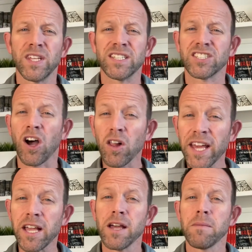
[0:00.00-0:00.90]
Salt
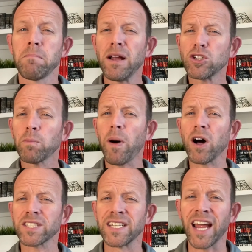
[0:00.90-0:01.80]
Lake
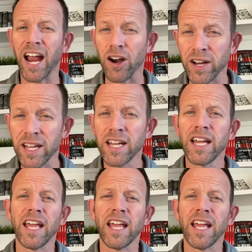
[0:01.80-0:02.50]
metropolitan area